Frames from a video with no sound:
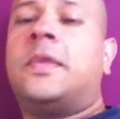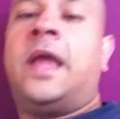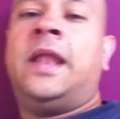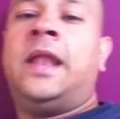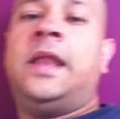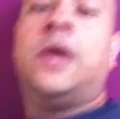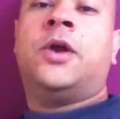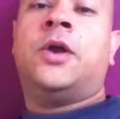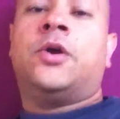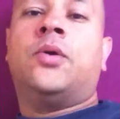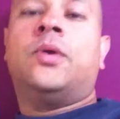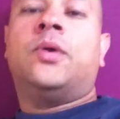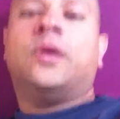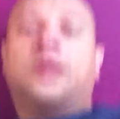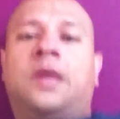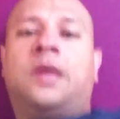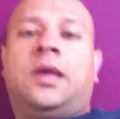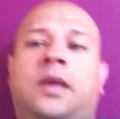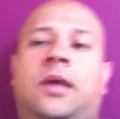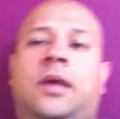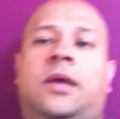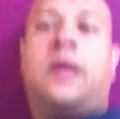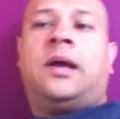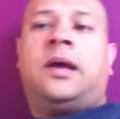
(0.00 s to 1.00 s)
anywho,
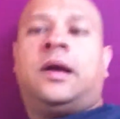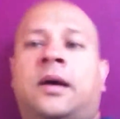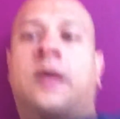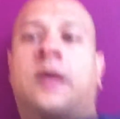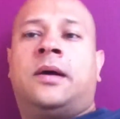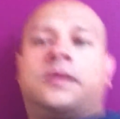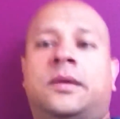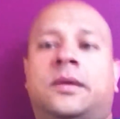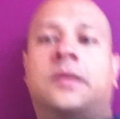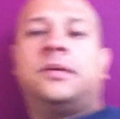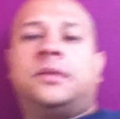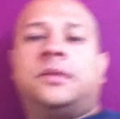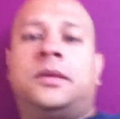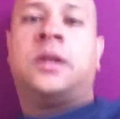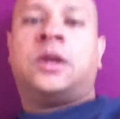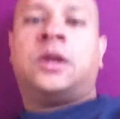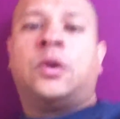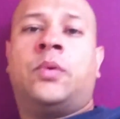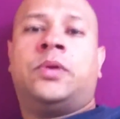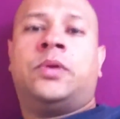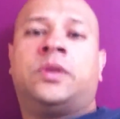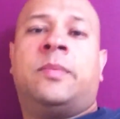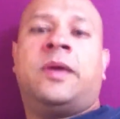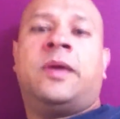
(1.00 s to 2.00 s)

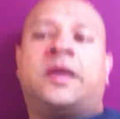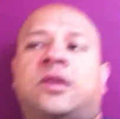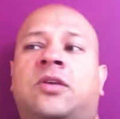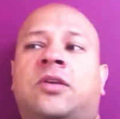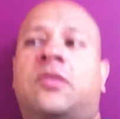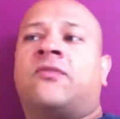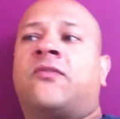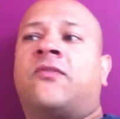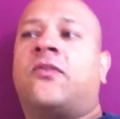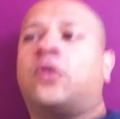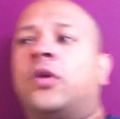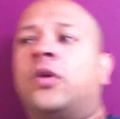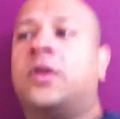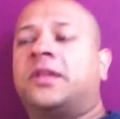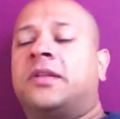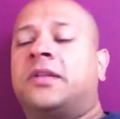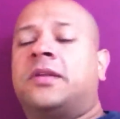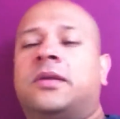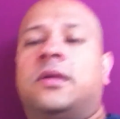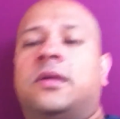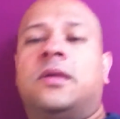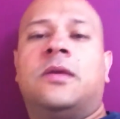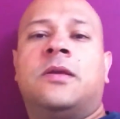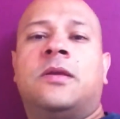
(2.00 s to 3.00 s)
when you make your
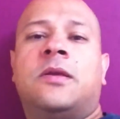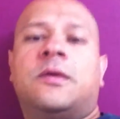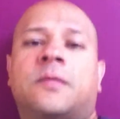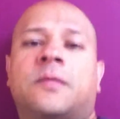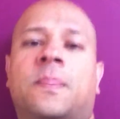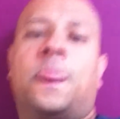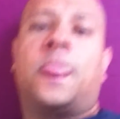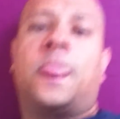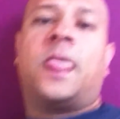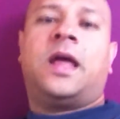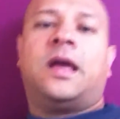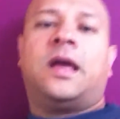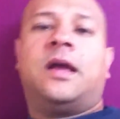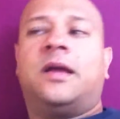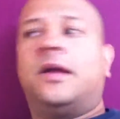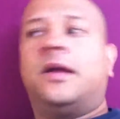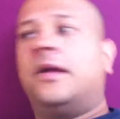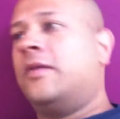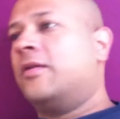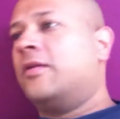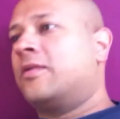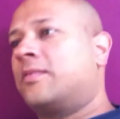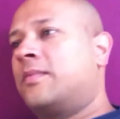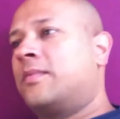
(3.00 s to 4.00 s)
first,
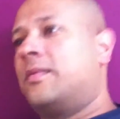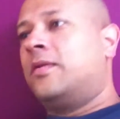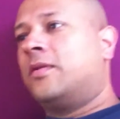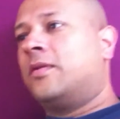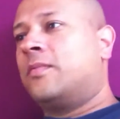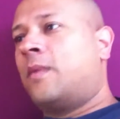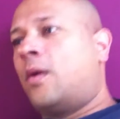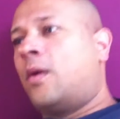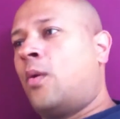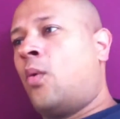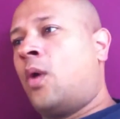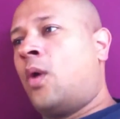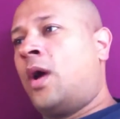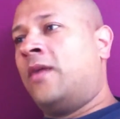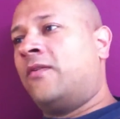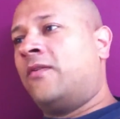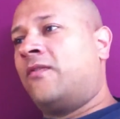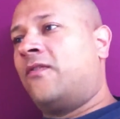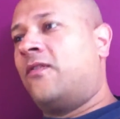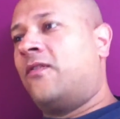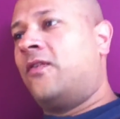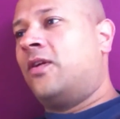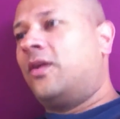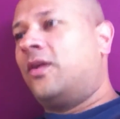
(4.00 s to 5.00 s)
it's my
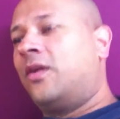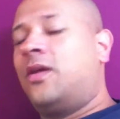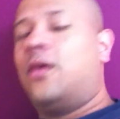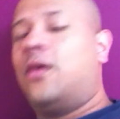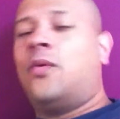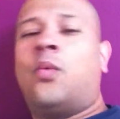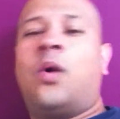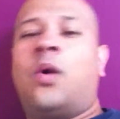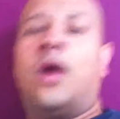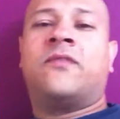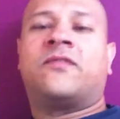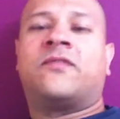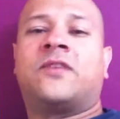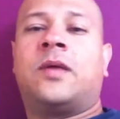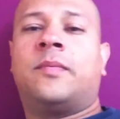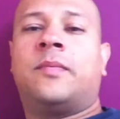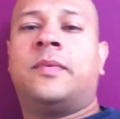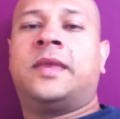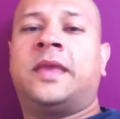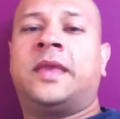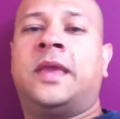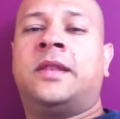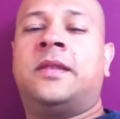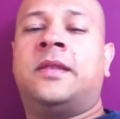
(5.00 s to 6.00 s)
wife
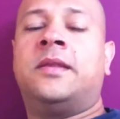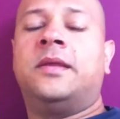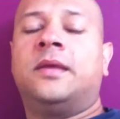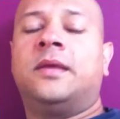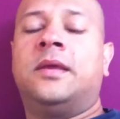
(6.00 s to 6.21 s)
coming in.